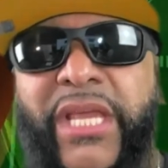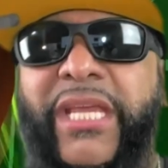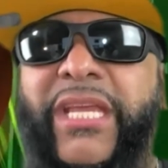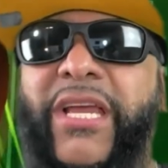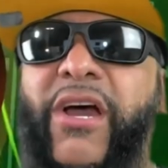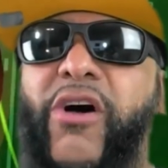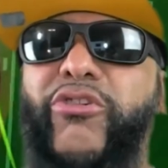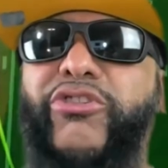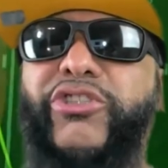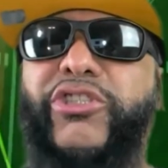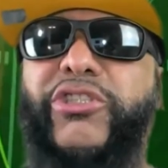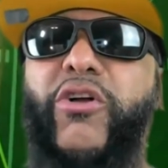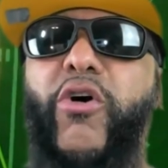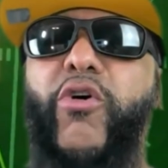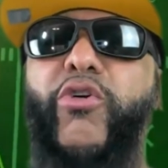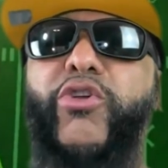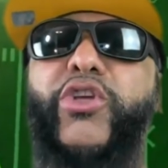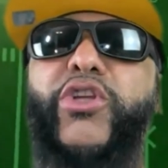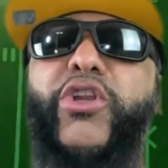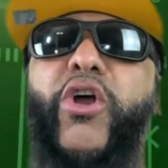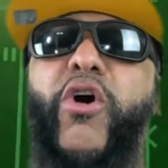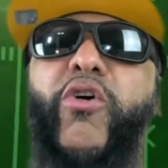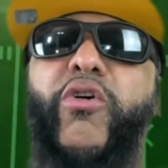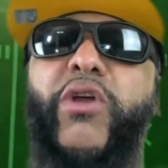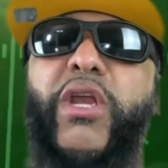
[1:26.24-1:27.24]
also, you
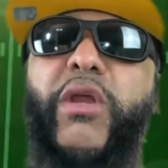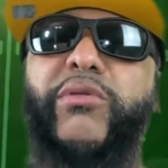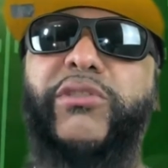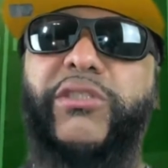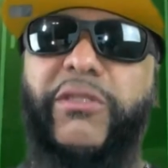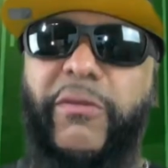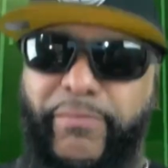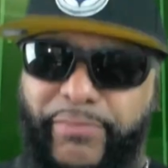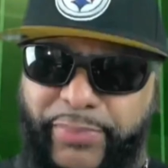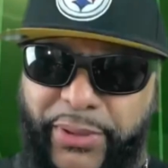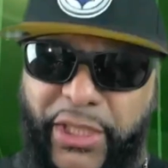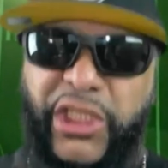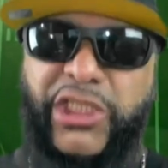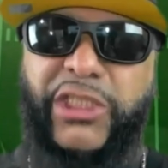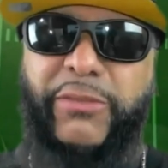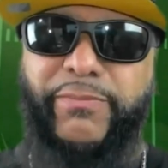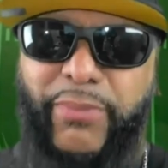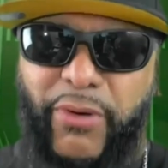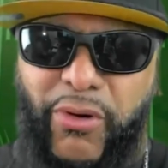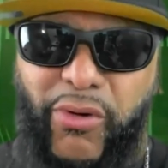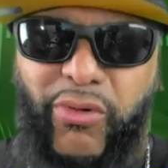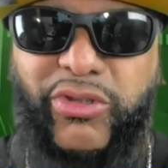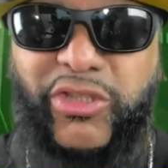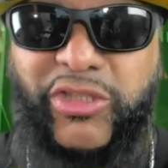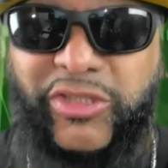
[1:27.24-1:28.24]
know, the
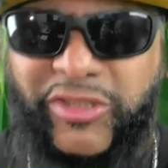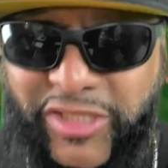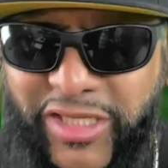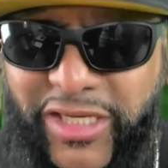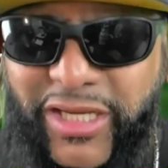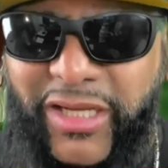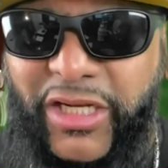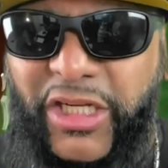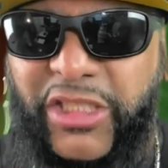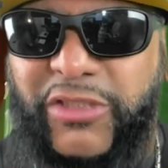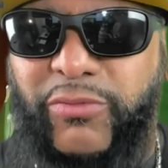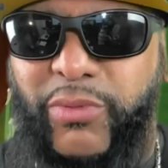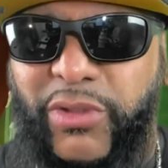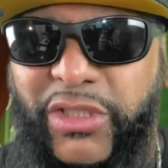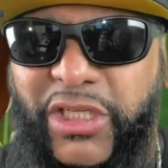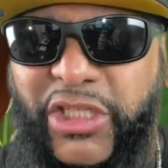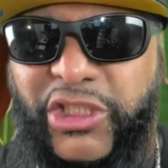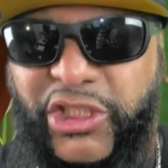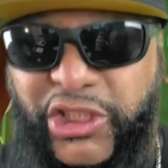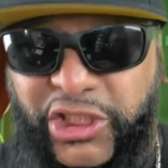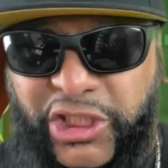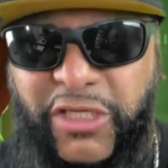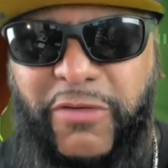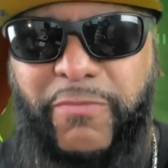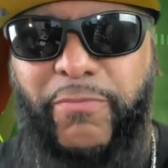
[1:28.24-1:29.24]
Pittsburgh Steelers when
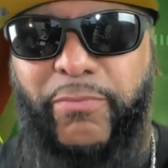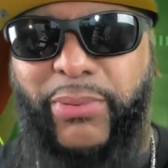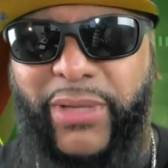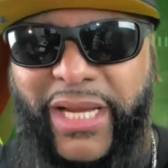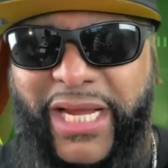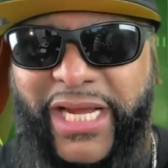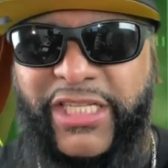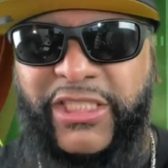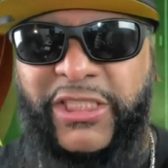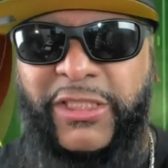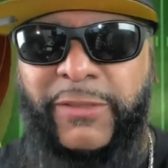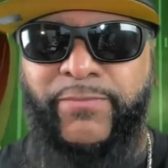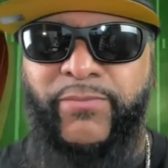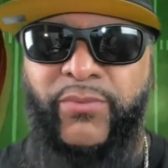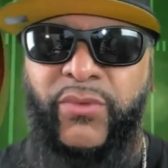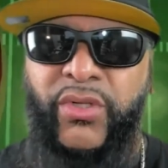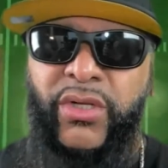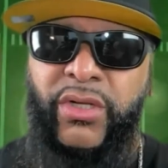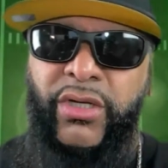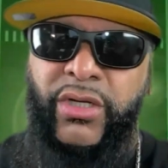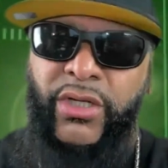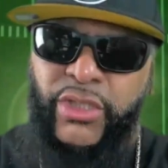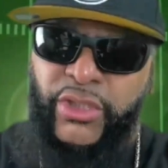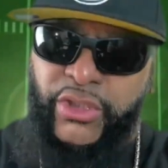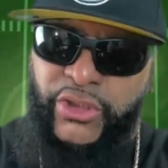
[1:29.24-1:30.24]
this took place.
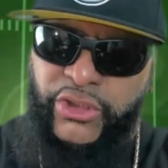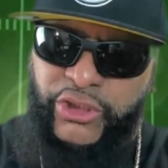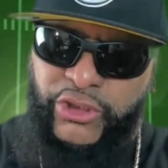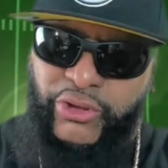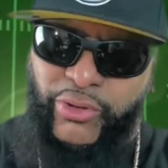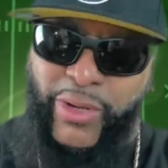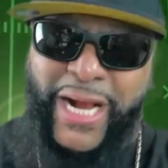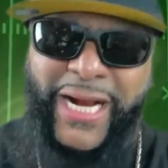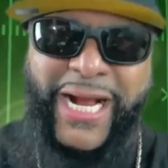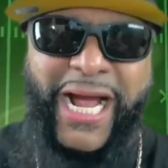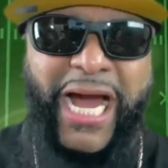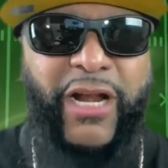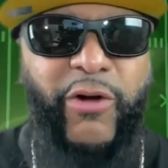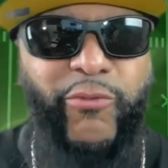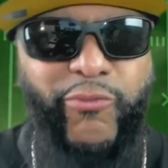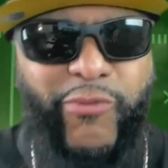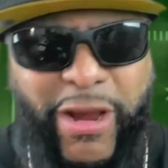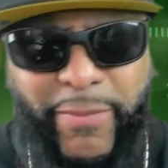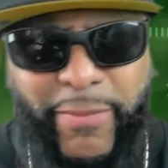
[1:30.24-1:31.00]
So I gotta